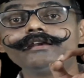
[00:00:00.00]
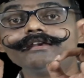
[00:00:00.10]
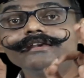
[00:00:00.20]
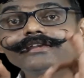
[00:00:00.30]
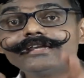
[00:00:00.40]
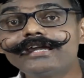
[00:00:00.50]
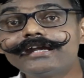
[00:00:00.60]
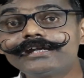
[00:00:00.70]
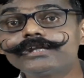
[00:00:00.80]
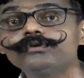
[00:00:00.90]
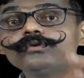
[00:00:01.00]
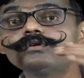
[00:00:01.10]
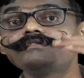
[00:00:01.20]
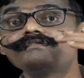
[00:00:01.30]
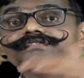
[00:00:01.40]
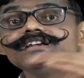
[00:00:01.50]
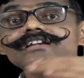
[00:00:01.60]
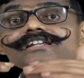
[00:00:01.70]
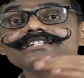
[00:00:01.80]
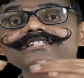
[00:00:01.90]
negative
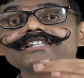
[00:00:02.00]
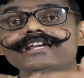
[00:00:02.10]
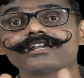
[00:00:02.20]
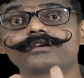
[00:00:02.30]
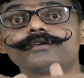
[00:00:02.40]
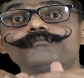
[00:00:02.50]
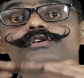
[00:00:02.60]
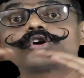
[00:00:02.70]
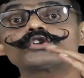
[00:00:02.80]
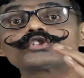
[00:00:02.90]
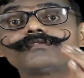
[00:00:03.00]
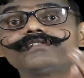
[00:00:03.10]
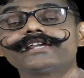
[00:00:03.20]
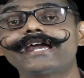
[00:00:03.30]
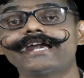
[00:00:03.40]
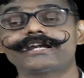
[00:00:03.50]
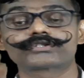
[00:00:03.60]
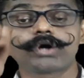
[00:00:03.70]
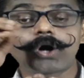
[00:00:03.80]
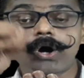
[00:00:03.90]
field is there because of
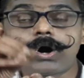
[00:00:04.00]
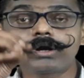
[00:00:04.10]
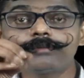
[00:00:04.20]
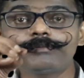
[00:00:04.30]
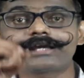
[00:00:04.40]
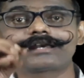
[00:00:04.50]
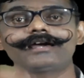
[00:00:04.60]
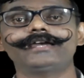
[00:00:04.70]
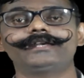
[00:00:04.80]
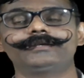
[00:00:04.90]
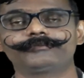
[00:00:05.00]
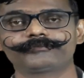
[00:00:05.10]
ligands on metal ion.